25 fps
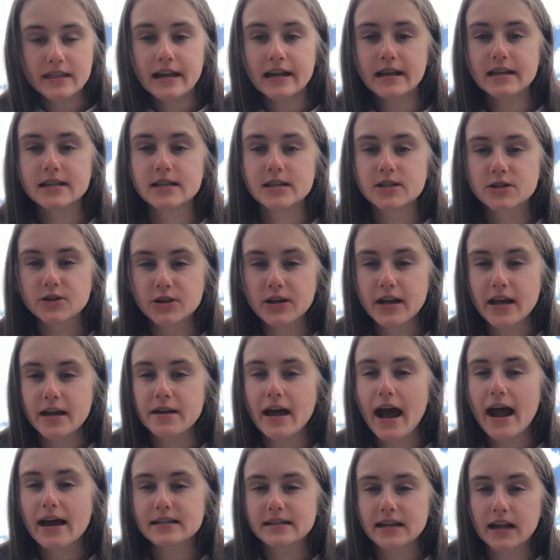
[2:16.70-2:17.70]
things to do
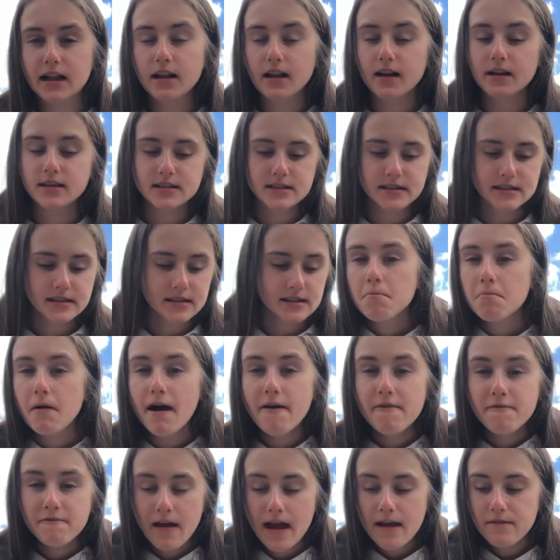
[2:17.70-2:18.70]
in acting classes?
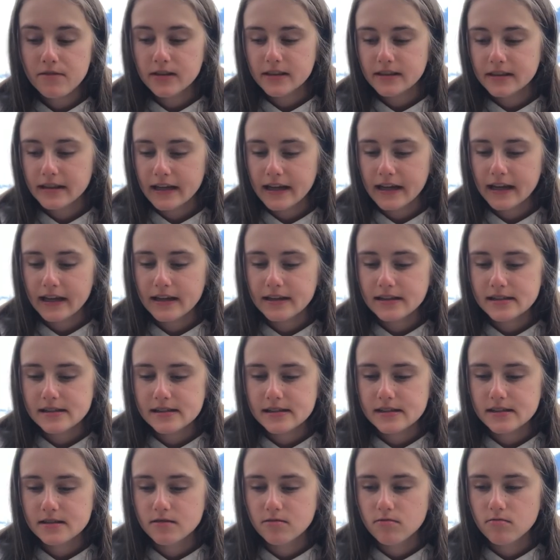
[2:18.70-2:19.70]
My favorite things
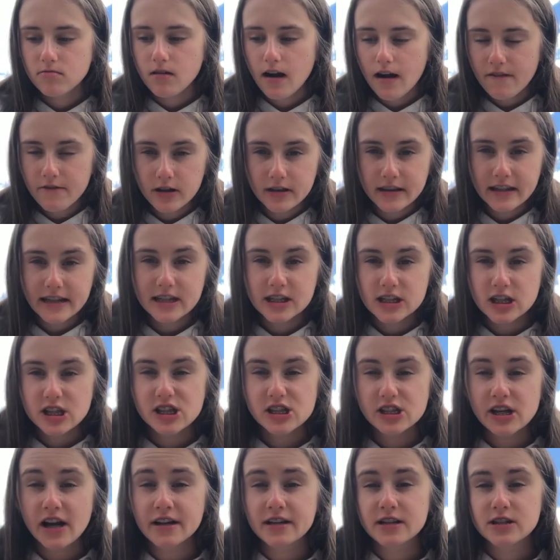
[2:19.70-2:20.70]
I've only
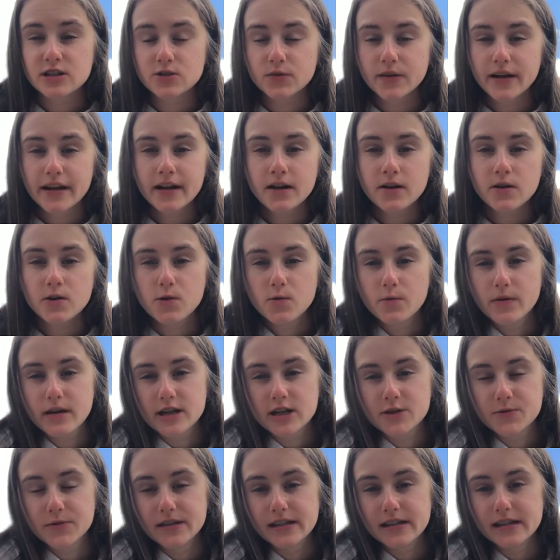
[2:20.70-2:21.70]
just started doing,
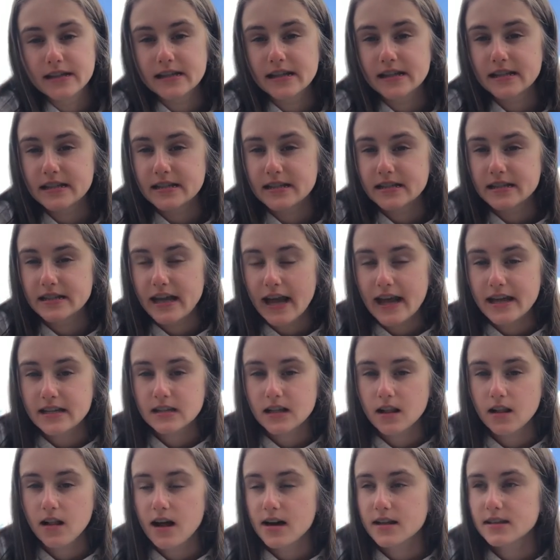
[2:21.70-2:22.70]
which was
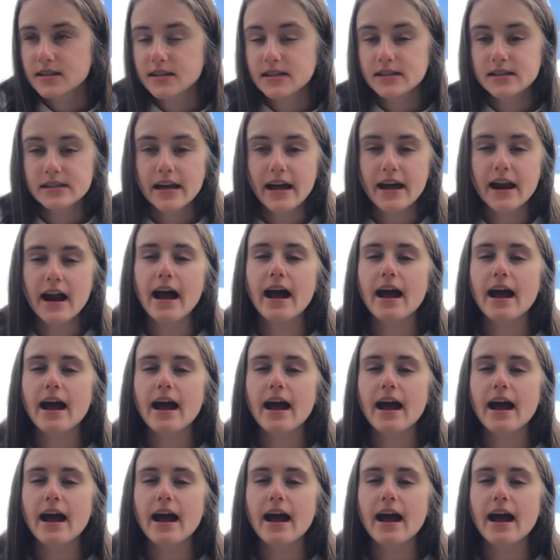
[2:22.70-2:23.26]
dance classes, and